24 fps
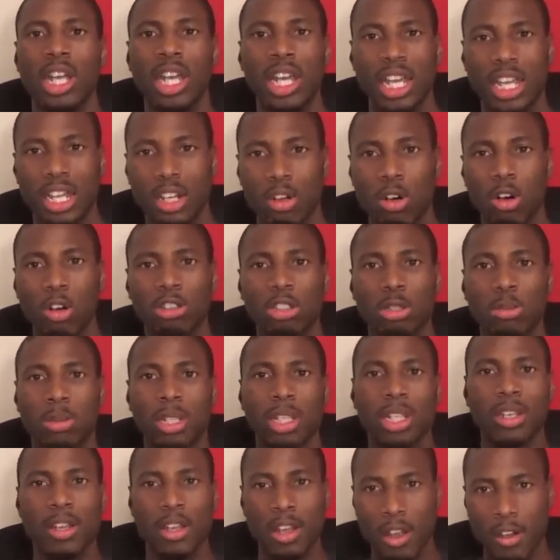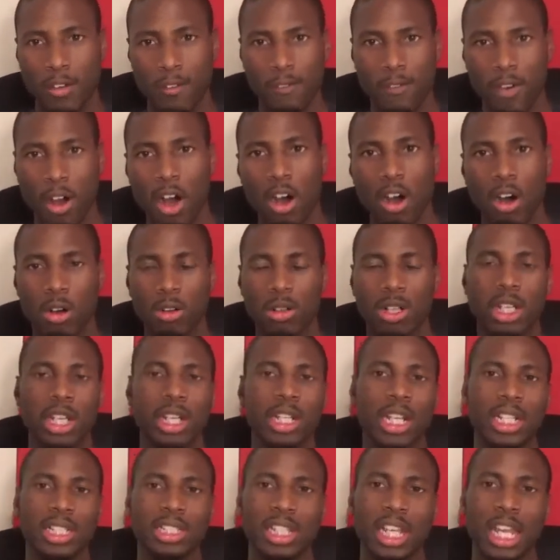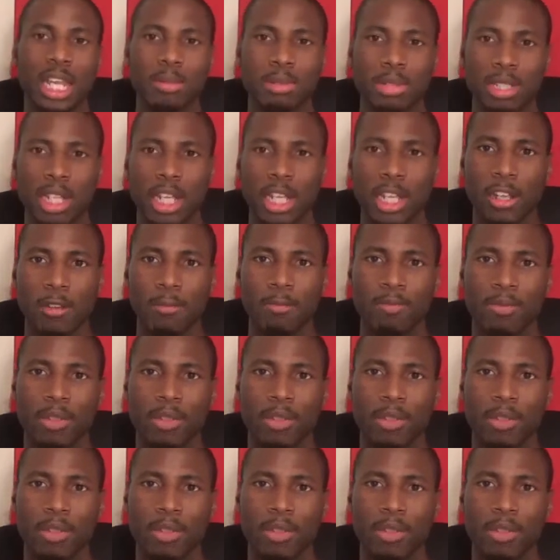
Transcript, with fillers: and ultimately fall in that same state.